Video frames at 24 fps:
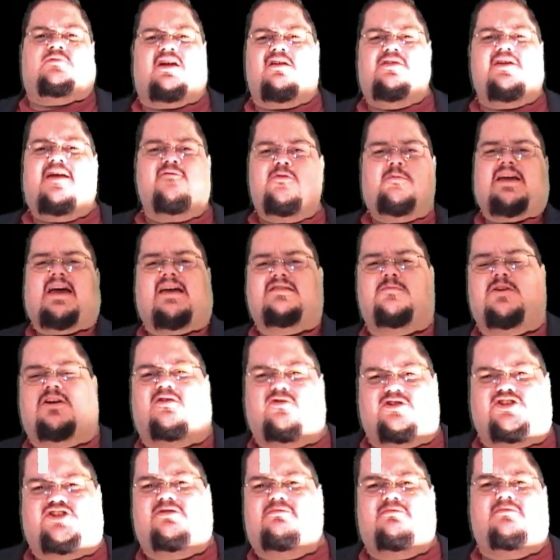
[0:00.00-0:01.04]
I don't think everybody has to be a
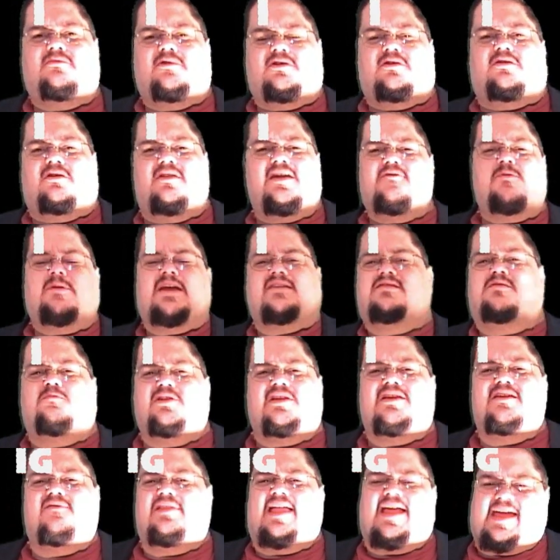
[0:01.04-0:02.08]
Christian. I don't think everybody has to
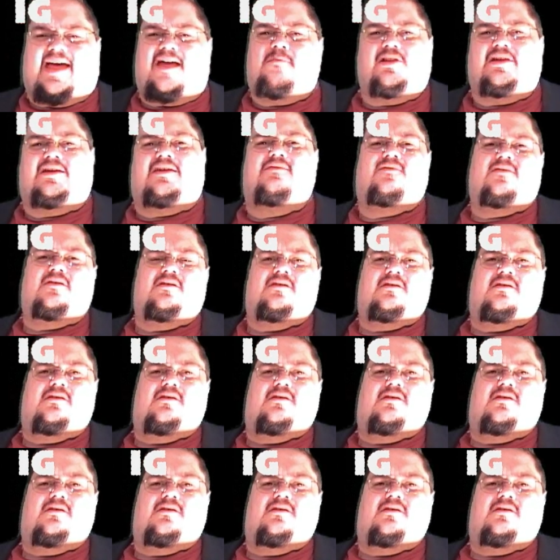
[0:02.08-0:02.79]
believe like I believe.